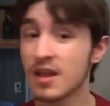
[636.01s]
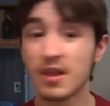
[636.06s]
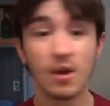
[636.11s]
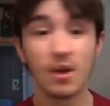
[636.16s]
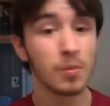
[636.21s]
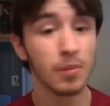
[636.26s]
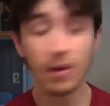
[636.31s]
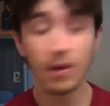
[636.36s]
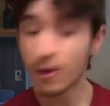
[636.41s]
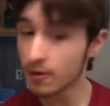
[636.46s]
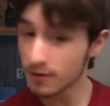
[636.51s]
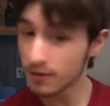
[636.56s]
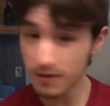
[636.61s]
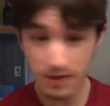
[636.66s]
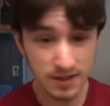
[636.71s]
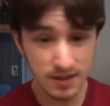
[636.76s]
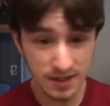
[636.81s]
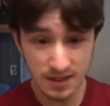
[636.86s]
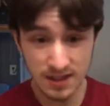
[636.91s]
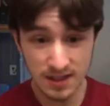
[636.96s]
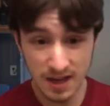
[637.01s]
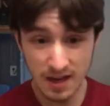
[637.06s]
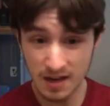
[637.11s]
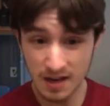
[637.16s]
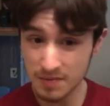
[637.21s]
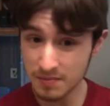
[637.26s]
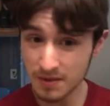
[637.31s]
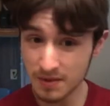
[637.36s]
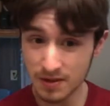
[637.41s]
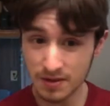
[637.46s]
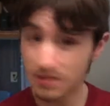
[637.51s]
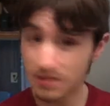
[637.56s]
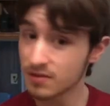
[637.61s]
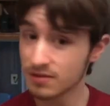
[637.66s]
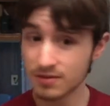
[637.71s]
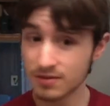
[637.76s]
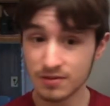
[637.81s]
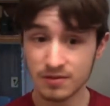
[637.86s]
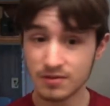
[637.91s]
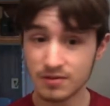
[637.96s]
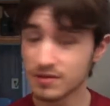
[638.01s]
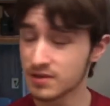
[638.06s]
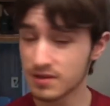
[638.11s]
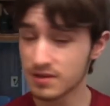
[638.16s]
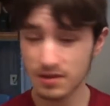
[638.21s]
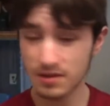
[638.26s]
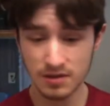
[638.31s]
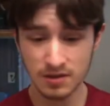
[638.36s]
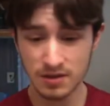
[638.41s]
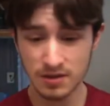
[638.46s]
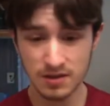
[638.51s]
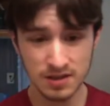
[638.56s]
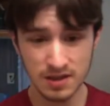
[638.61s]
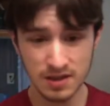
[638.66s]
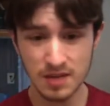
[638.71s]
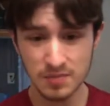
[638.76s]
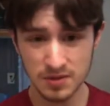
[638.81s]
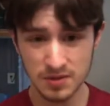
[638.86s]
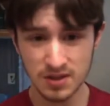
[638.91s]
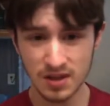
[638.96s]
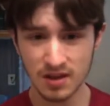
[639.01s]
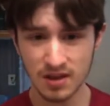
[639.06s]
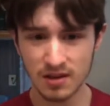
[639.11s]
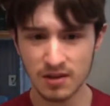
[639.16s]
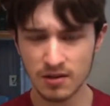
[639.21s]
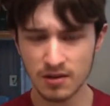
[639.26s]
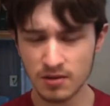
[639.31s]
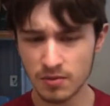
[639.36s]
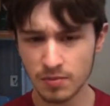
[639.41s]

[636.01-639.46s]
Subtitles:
they're part of the same saga.